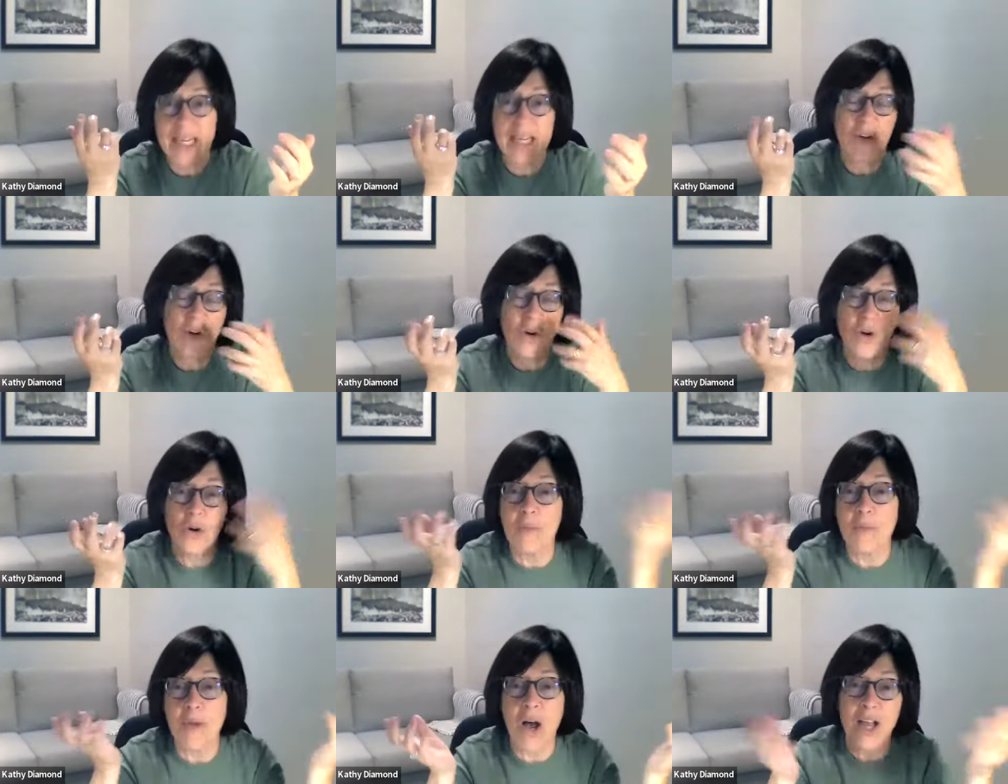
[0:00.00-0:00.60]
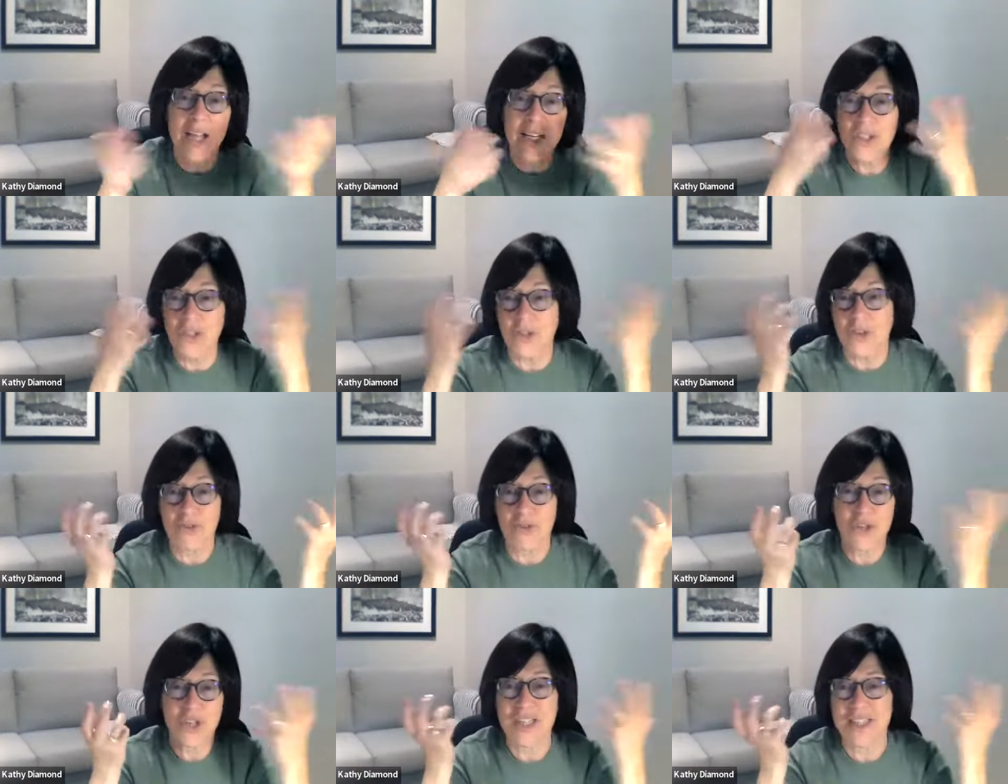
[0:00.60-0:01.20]
in her mind you
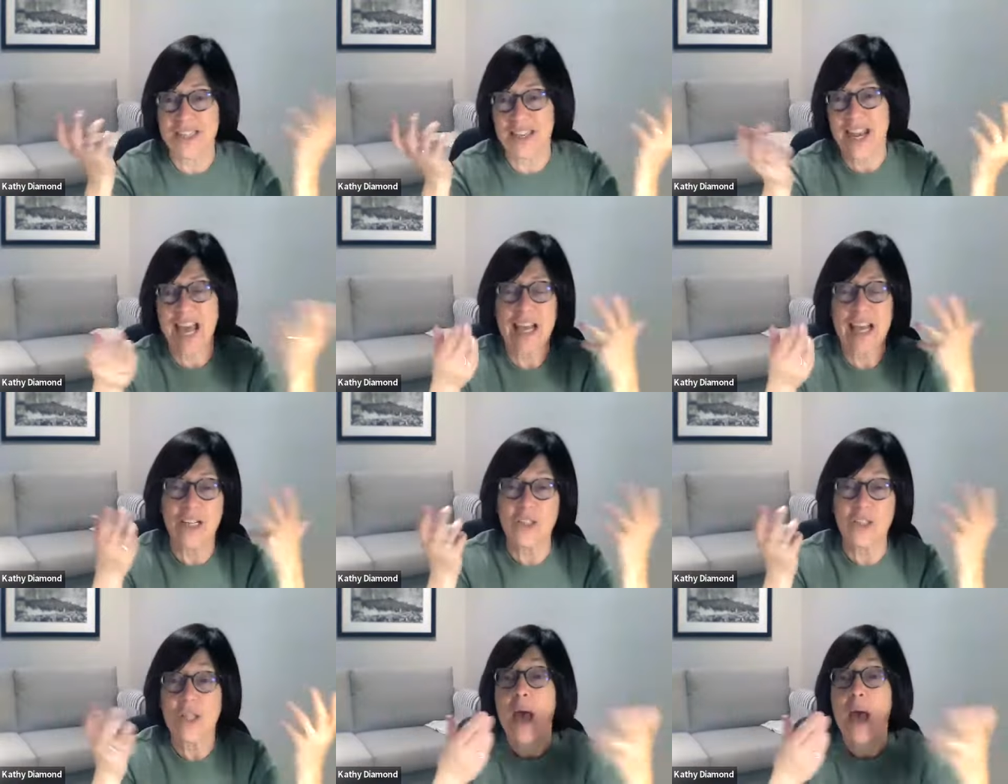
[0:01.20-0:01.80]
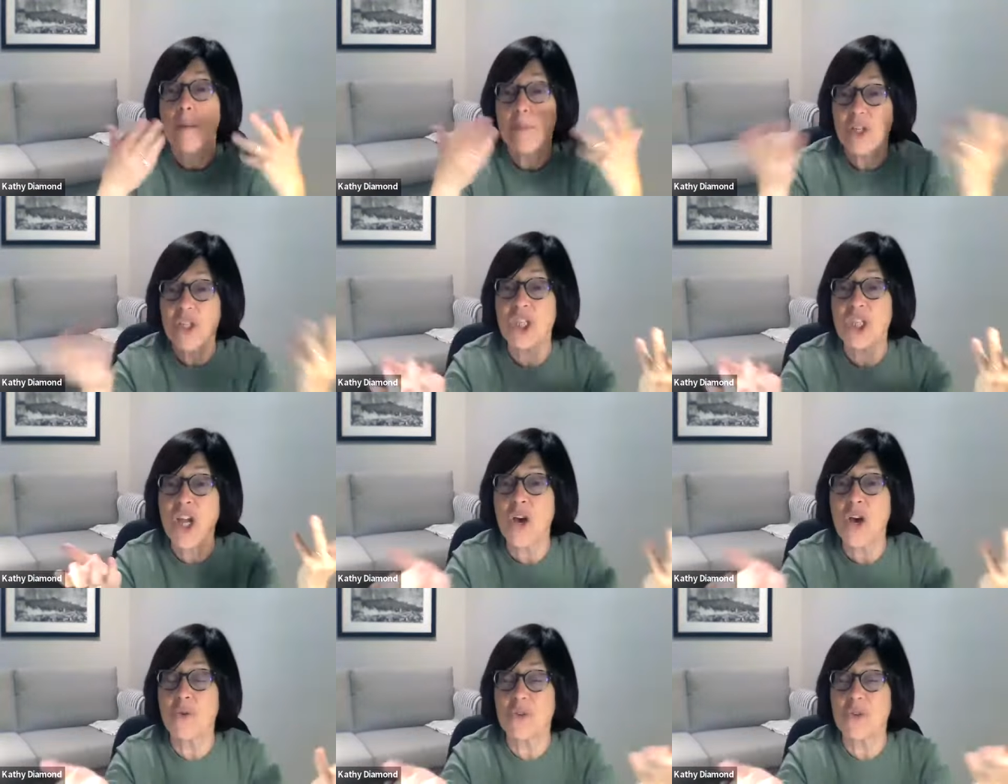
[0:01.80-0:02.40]
know she's an adult but she
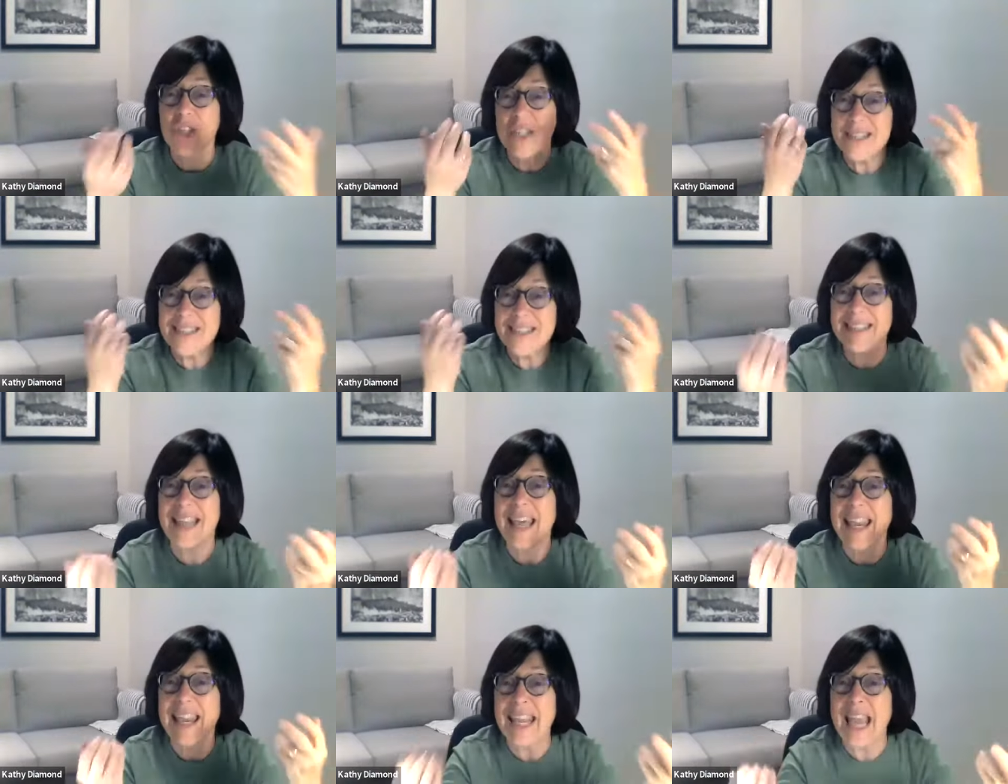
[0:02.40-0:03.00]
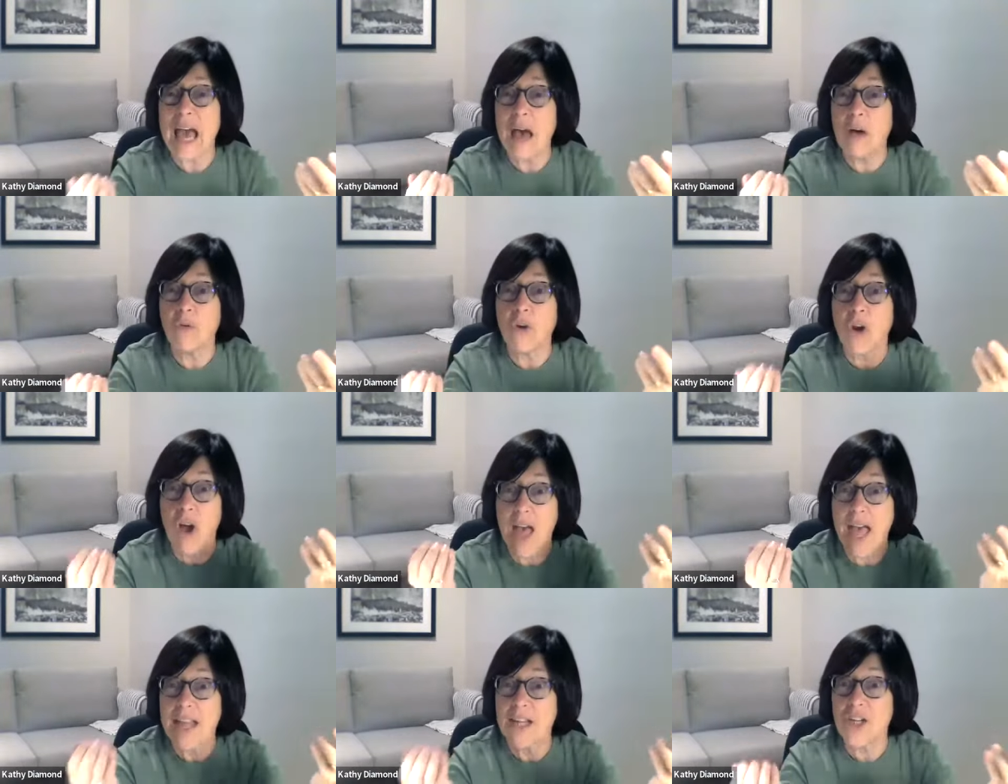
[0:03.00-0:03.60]
knows she's setting out
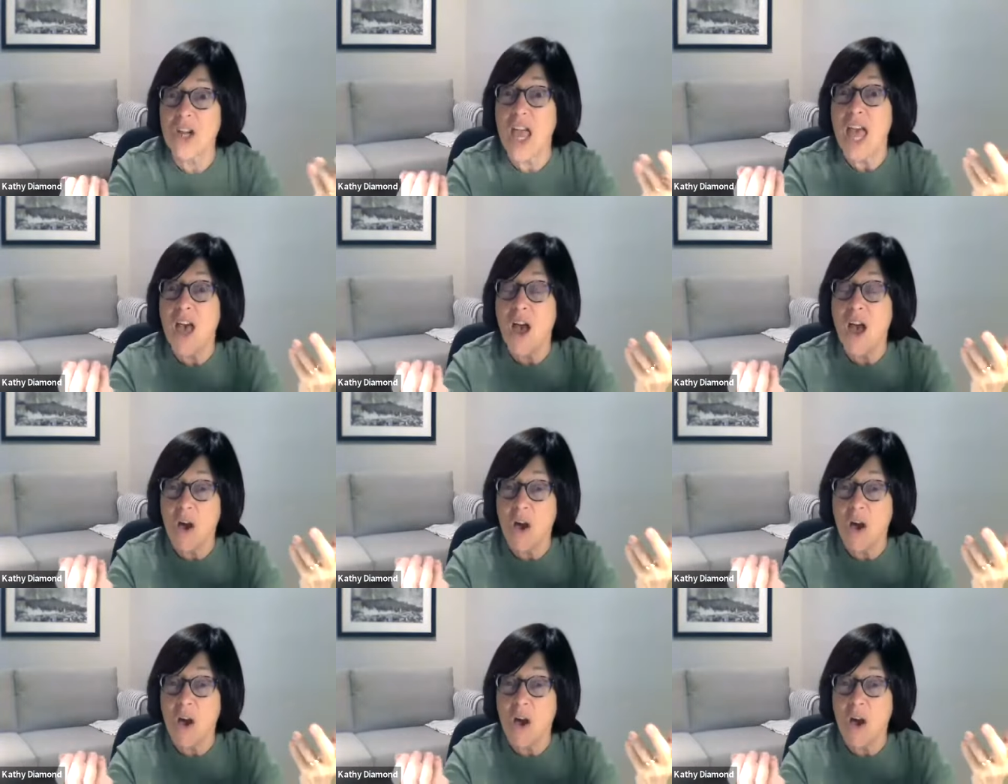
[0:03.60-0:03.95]
and